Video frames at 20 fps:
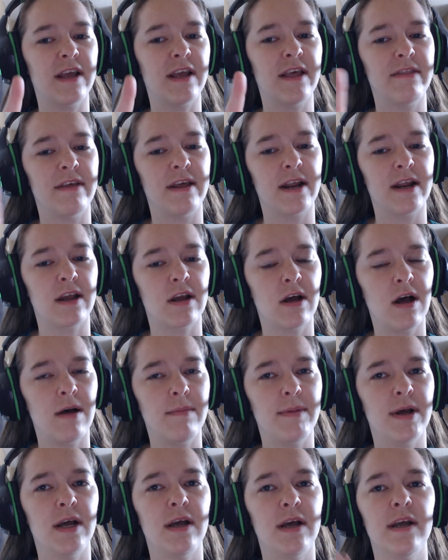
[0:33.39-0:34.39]
and then a
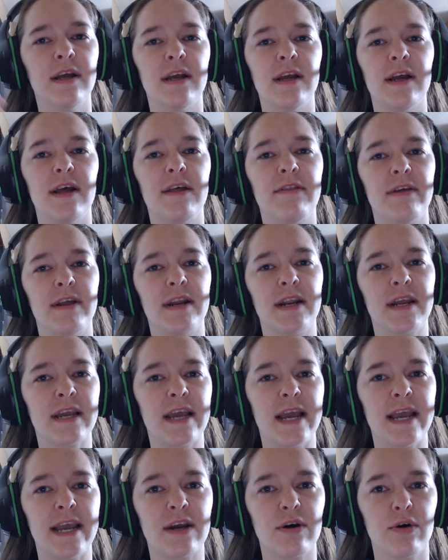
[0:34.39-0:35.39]
comma, and then a
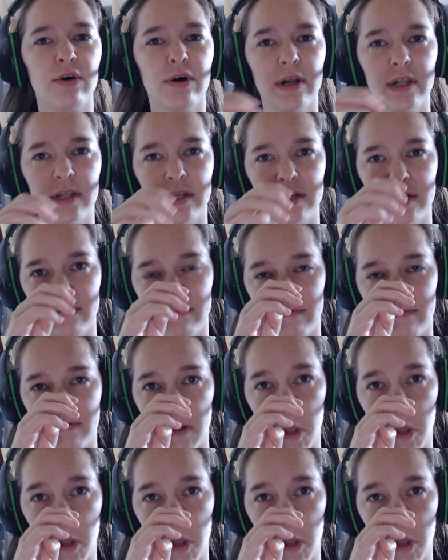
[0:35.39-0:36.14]
K correlative.